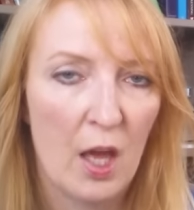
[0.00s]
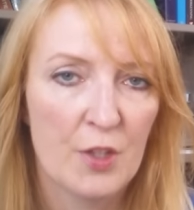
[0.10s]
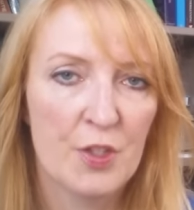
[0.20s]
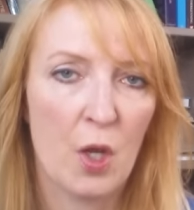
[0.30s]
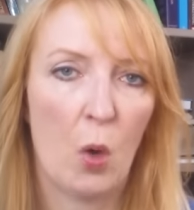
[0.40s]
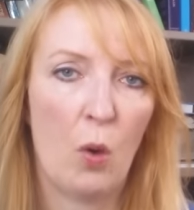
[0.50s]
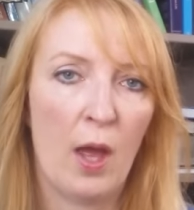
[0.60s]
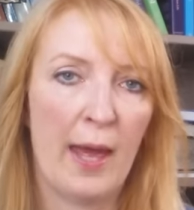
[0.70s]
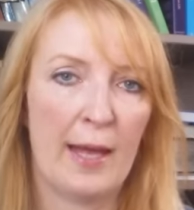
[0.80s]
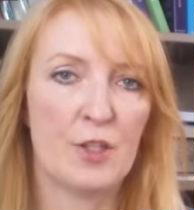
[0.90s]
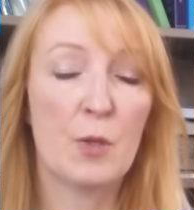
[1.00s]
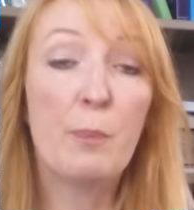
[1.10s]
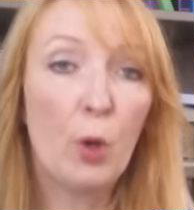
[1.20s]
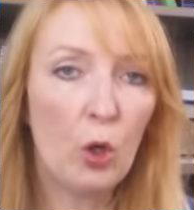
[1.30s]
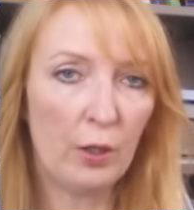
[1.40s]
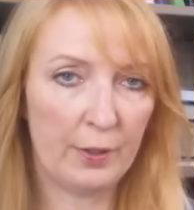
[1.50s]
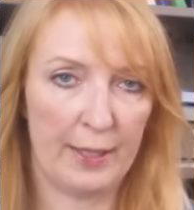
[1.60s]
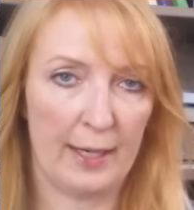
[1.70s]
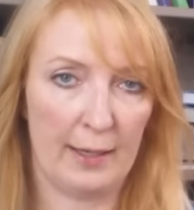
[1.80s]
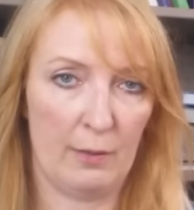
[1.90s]
So
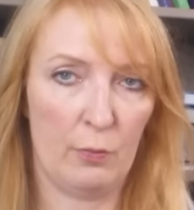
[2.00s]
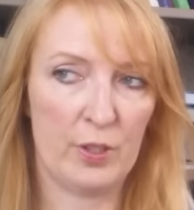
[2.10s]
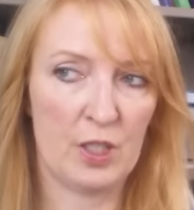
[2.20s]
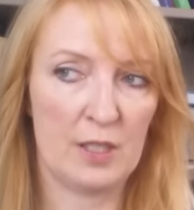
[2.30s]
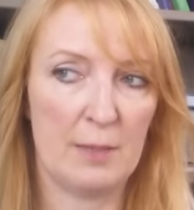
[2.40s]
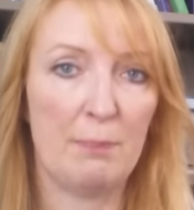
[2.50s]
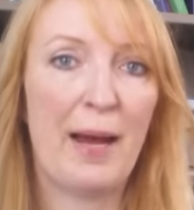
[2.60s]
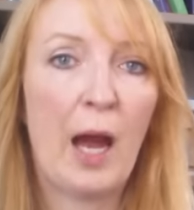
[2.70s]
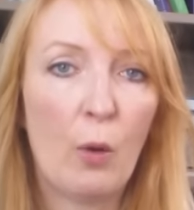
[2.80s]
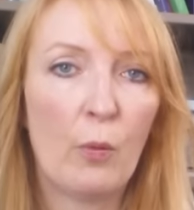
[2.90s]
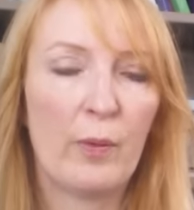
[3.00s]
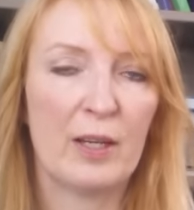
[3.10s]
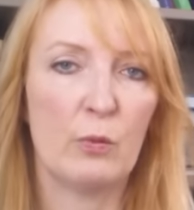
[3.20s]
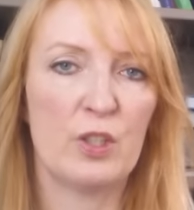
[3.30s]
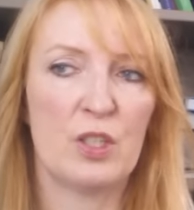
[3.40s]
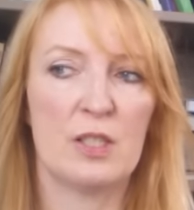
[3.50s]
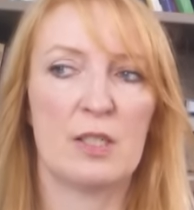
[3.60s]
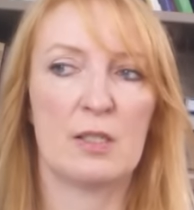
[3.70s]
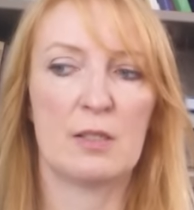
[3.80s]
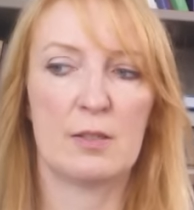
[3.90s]
supporting, which is empowering, which is
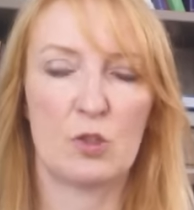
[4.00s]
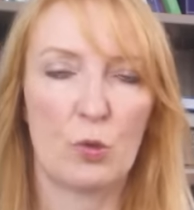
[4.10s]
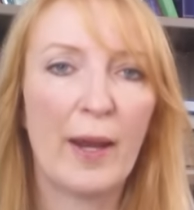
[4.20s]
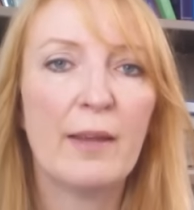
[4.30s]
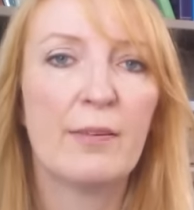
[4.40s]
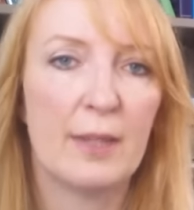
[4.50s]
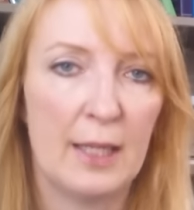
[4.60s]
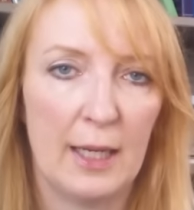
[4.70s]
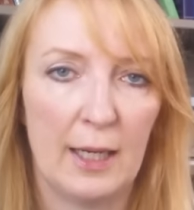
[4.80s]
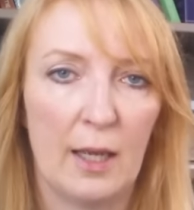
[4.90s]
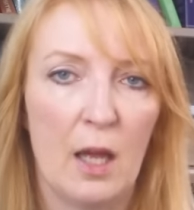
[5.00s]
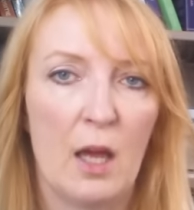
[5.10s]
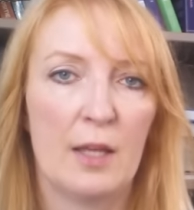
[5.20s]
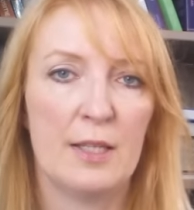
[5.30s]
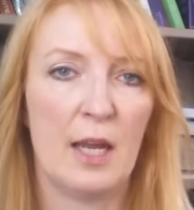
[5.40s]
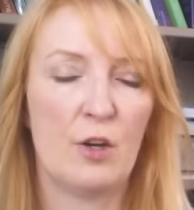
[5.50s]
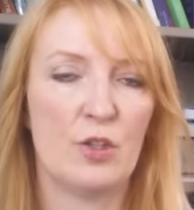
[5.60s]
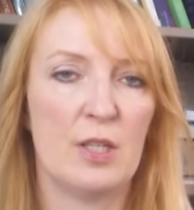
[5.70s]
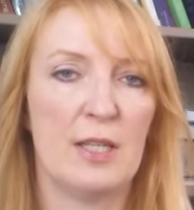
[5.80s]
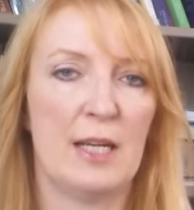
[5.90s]
strengthening the
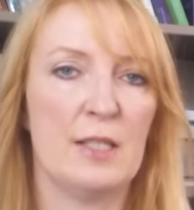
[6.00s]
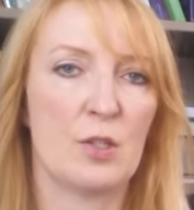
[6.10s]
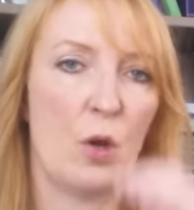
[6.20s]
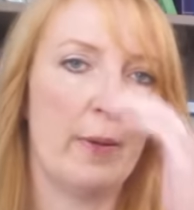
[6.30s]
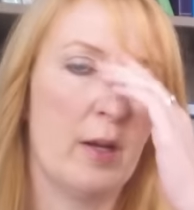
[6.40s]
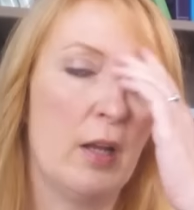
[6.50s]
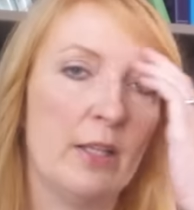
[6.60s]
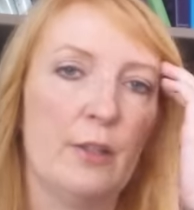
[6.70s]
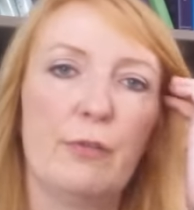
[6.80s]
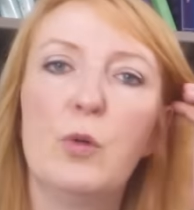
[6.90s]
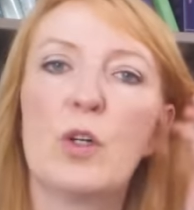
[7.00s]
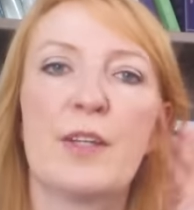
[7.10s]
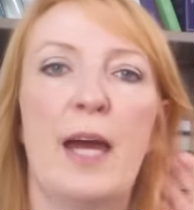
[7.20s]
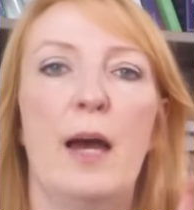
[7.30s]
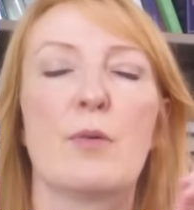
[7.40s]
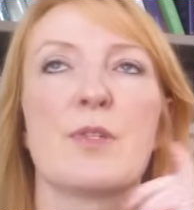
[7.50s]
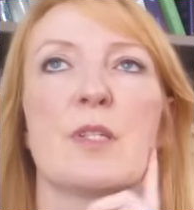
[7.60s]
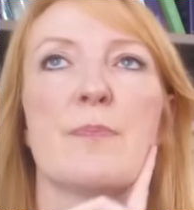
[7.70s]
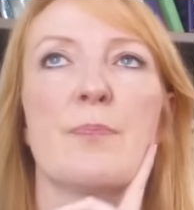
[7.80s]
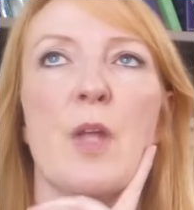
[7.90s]
energy that is going on in the fourth
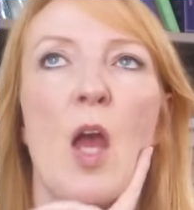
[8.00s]
house.